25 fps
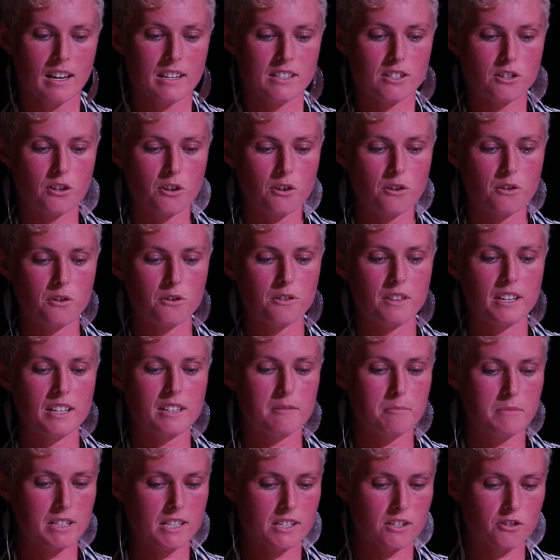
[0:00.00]
So the
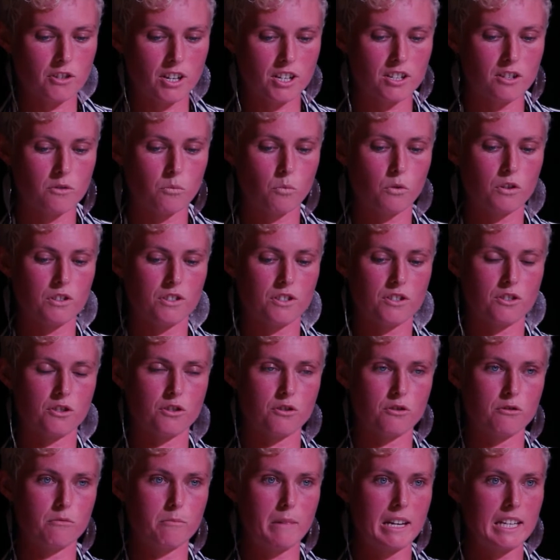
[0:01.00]
administration wants
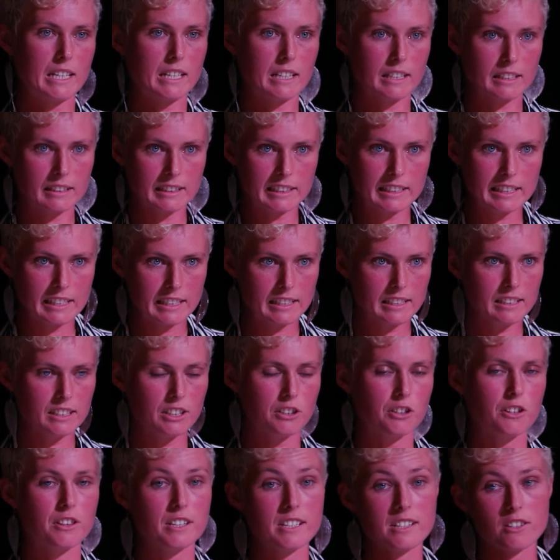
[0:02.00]
to make
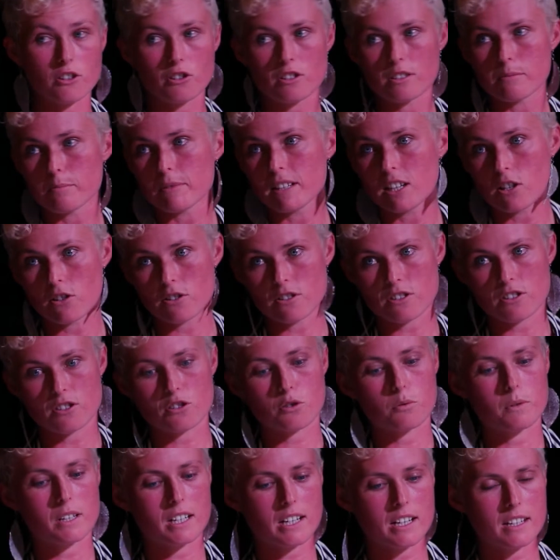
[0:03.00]
clear, this goes beyond
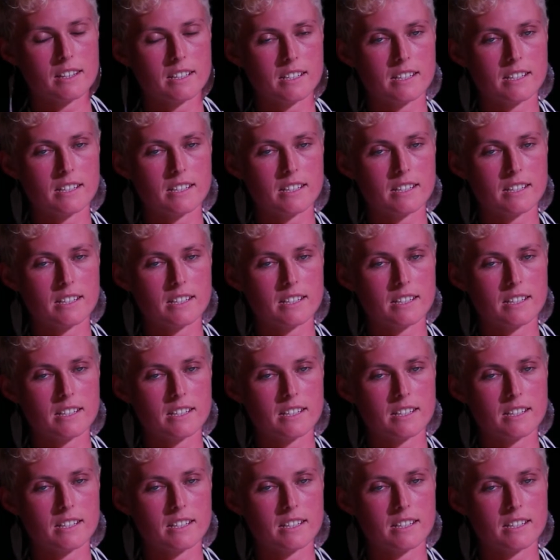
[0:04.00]
Twitter,